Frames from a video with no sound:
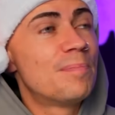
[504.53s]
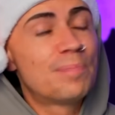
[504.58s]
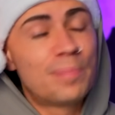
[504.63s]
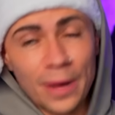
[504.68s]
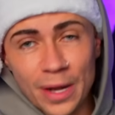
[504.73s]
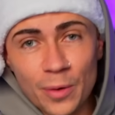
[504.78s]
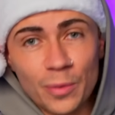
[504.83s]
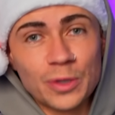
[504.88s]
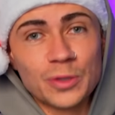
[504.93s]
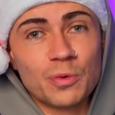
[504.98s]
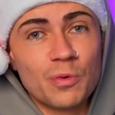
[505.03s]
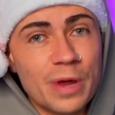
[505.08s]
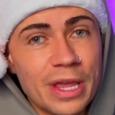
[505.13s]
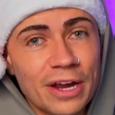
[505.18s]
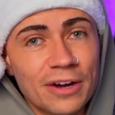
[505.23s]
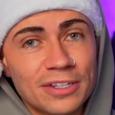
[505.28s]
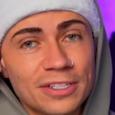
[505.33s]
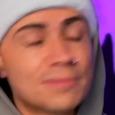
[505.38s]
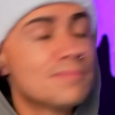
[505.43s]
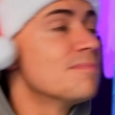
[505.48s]
but it was
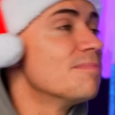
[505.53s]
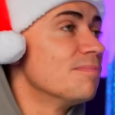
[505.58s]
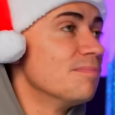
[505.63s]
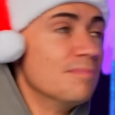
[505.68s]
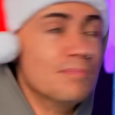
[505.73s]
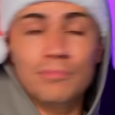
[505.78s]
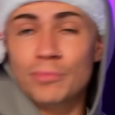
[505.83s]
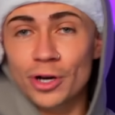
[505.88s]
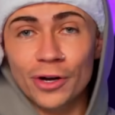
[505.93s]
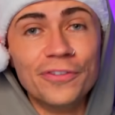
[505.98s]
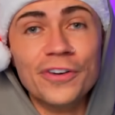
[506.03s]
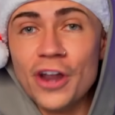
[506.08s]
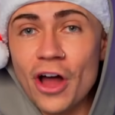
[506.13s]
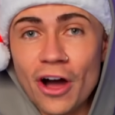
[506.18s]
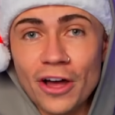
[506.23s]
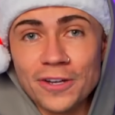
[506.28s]
weird. Moving on.